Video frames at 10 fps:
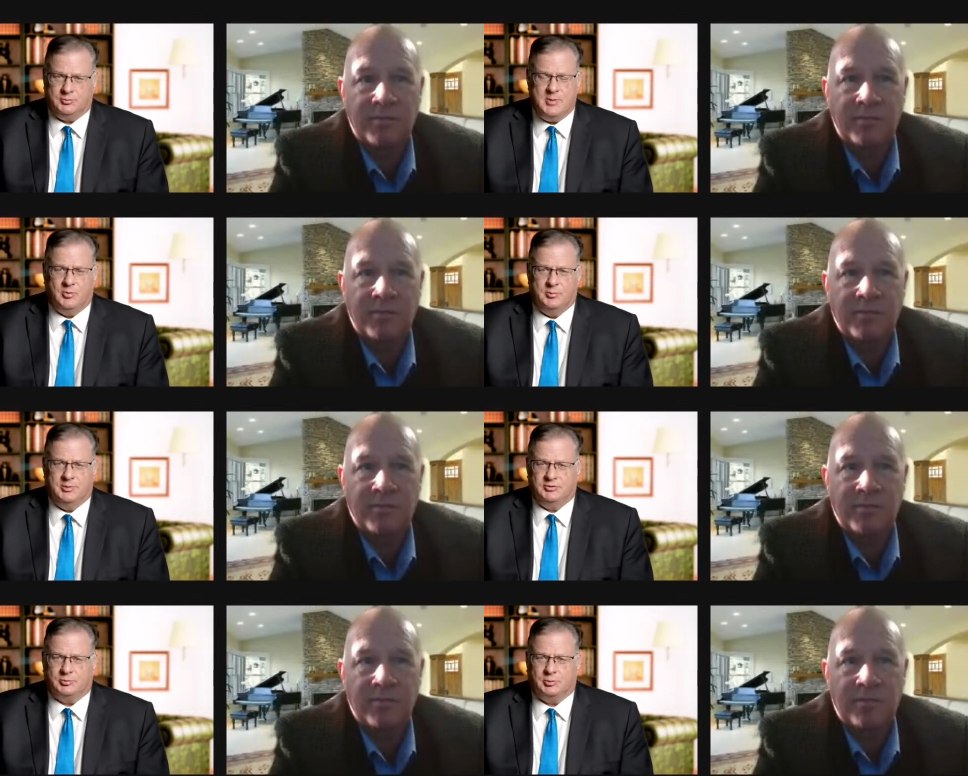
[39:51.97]
Speaker 1: people would
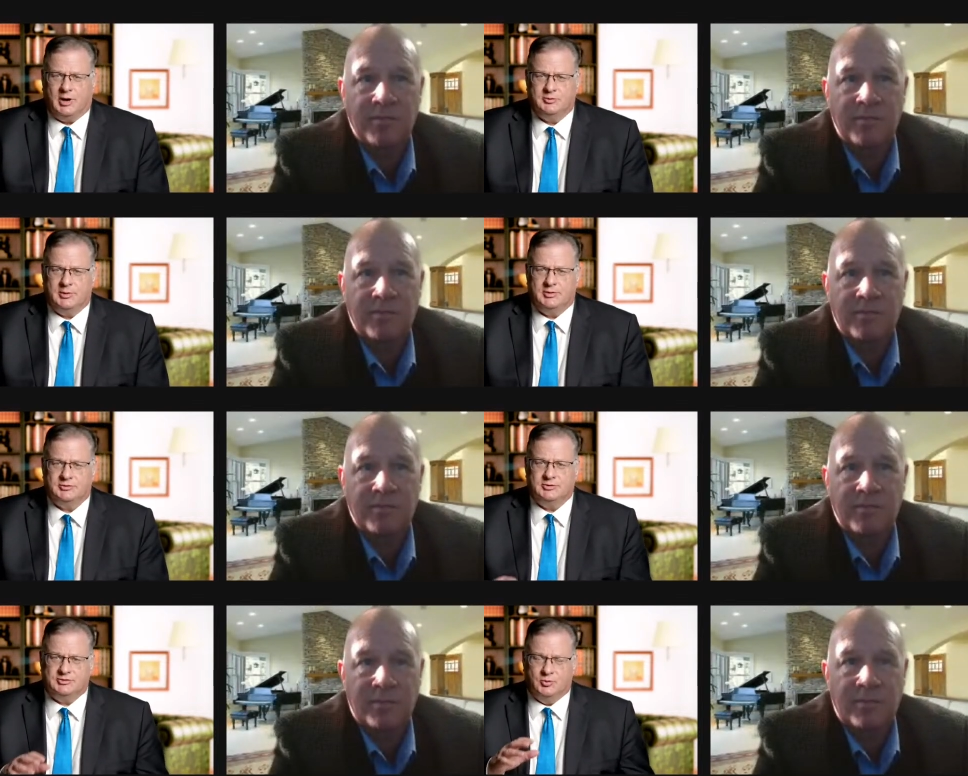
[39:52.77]
be surprised by
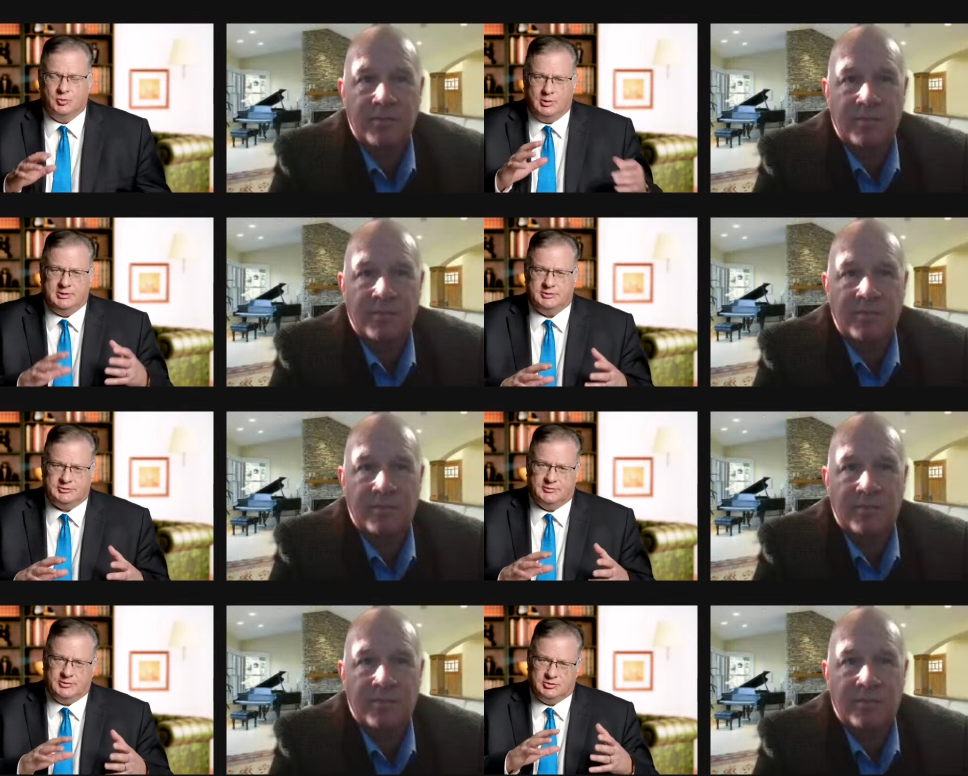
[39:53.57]
this, is the
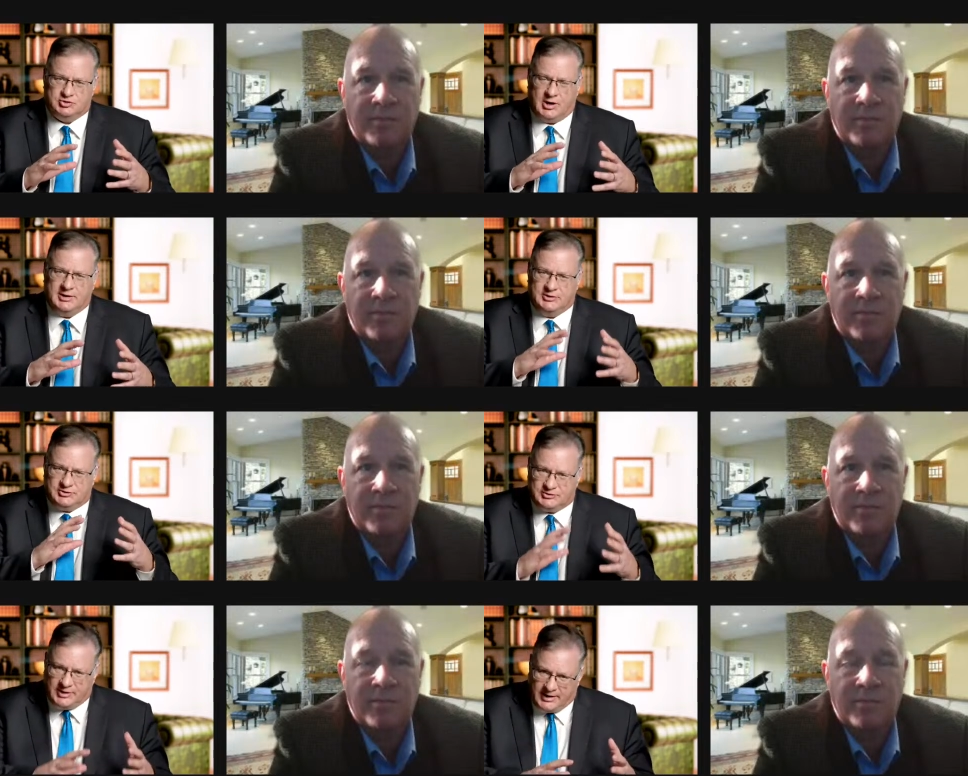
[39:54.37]
willingness of the Chinese
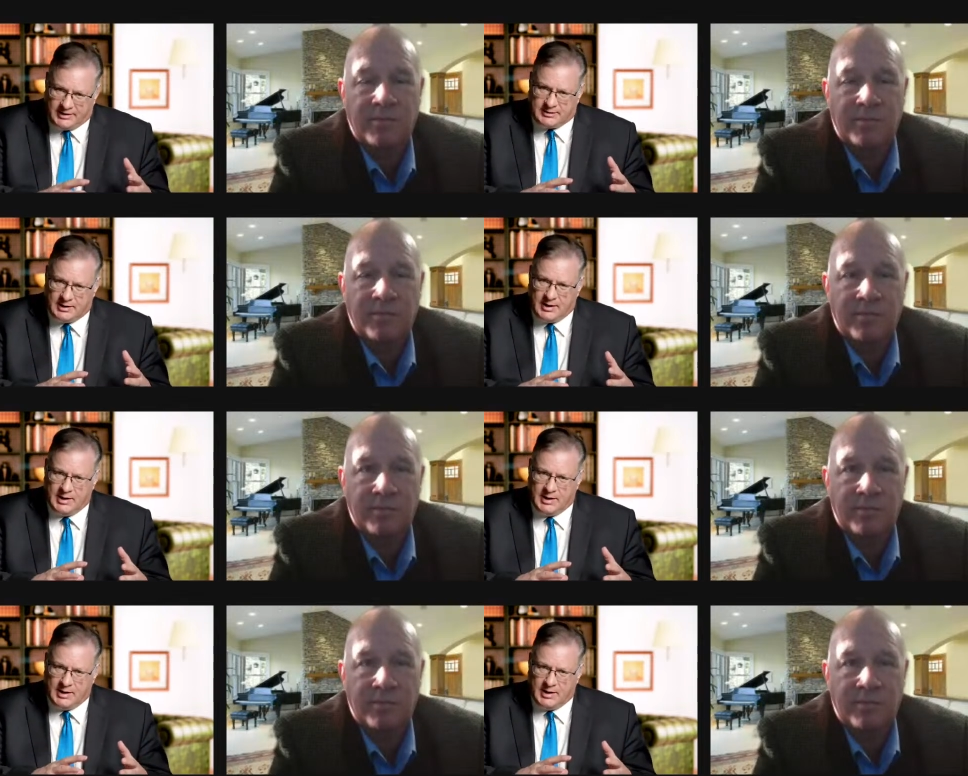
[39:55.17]
state